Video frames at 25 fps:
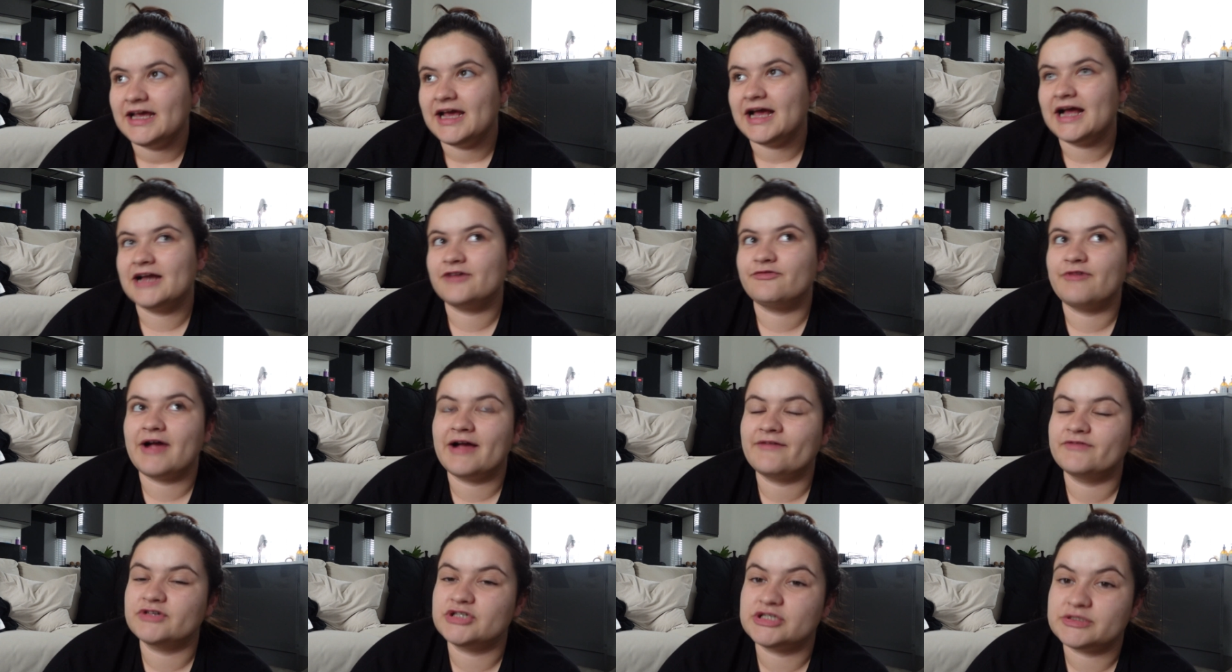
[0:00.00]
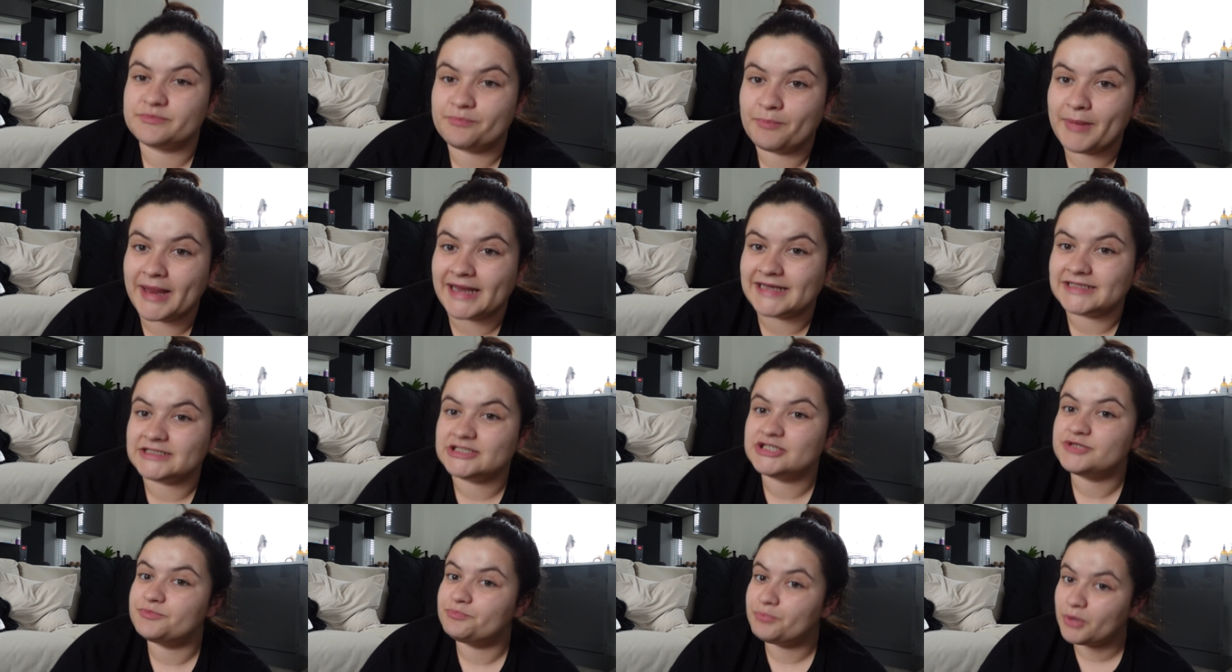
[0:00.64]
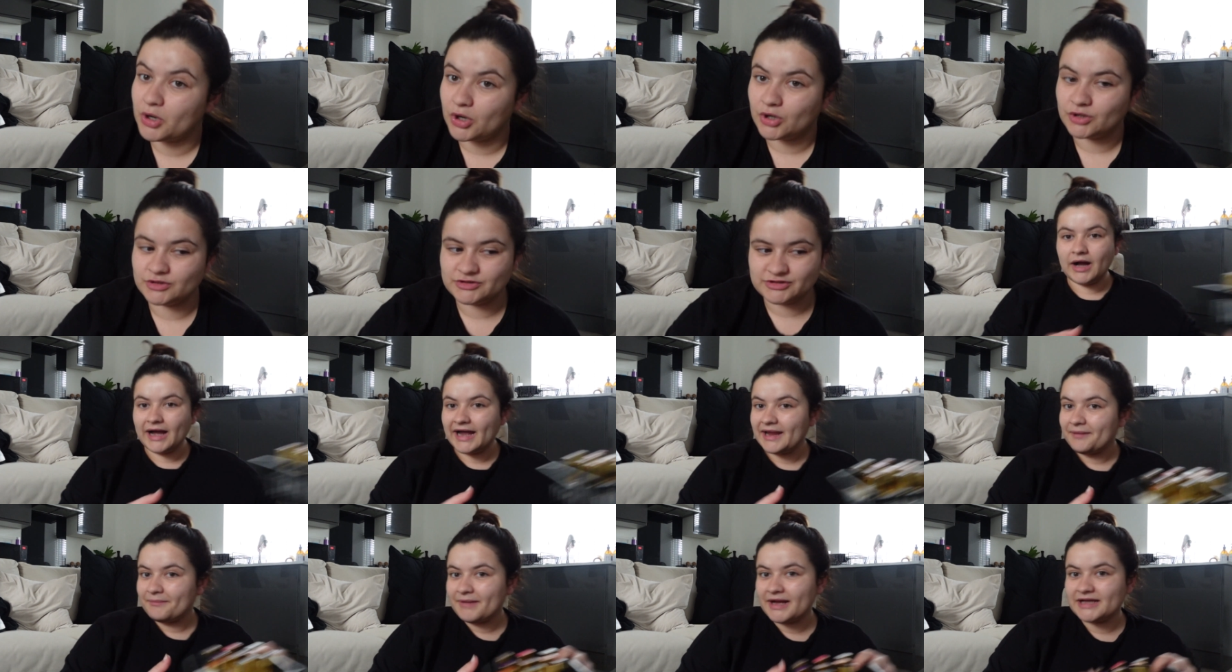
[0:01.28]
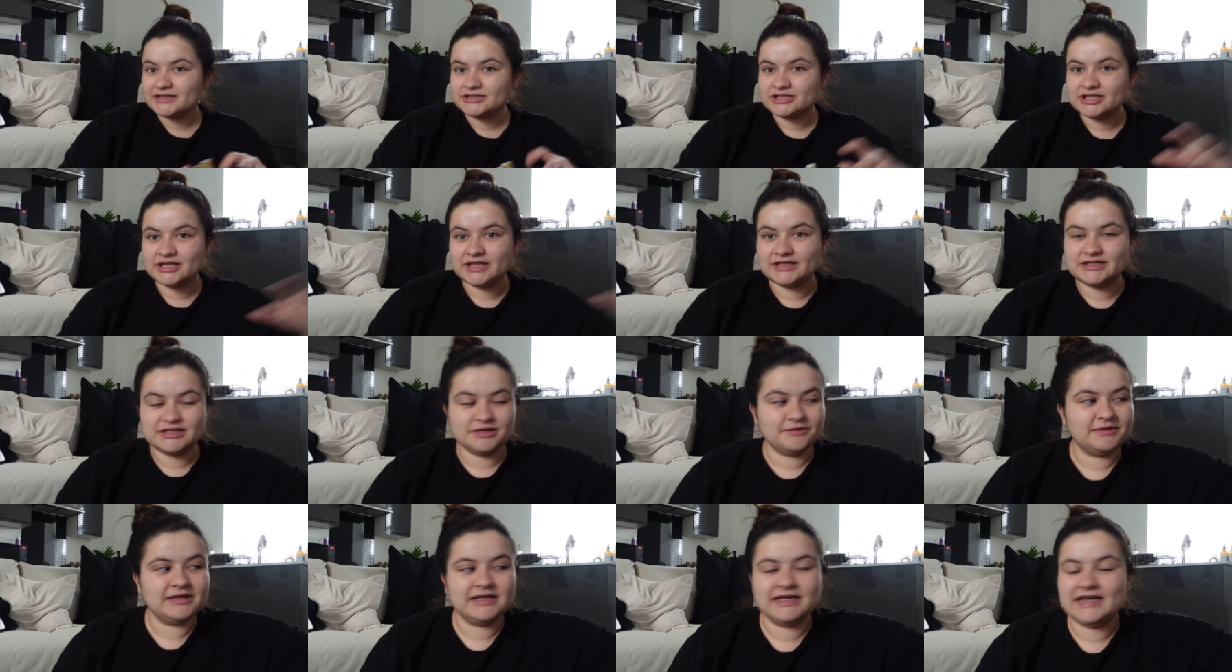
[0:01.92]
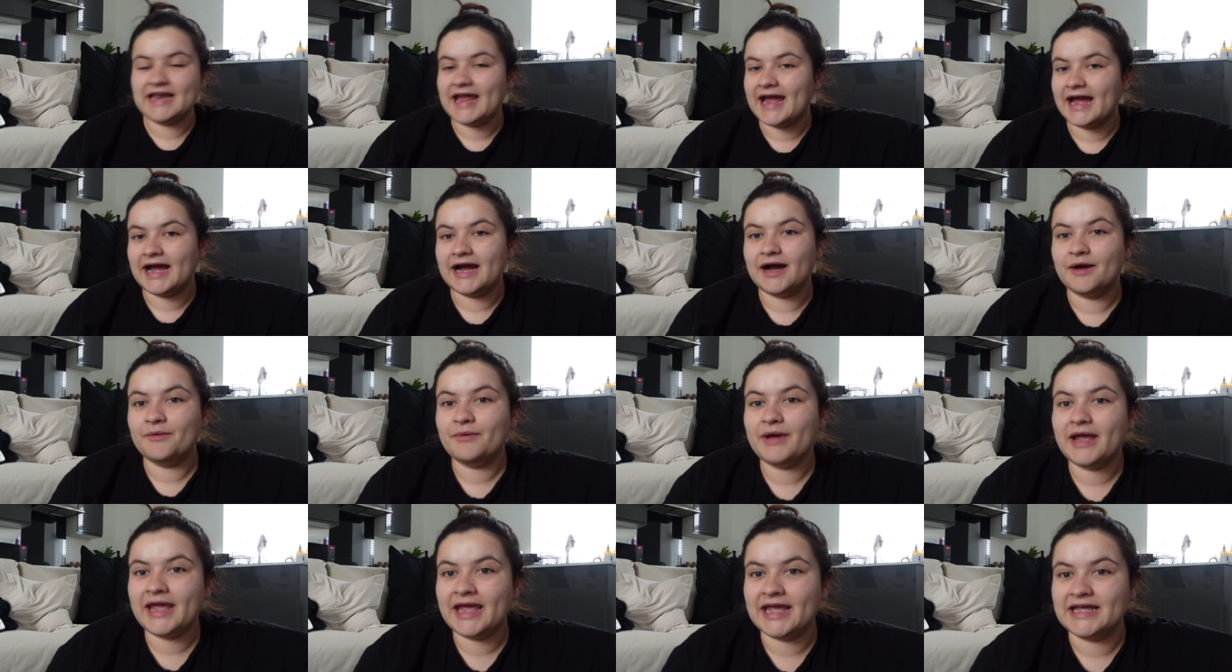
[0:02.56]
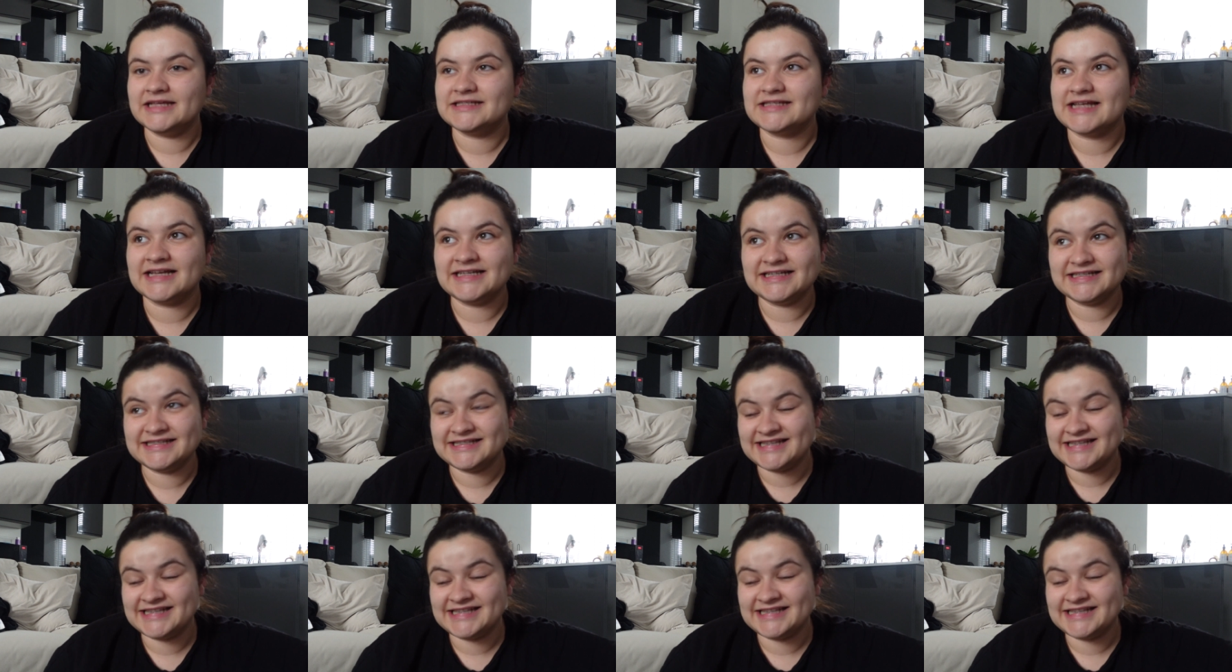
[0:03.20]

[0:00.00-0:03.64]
I'd rather just binge but I am actually doing now is I did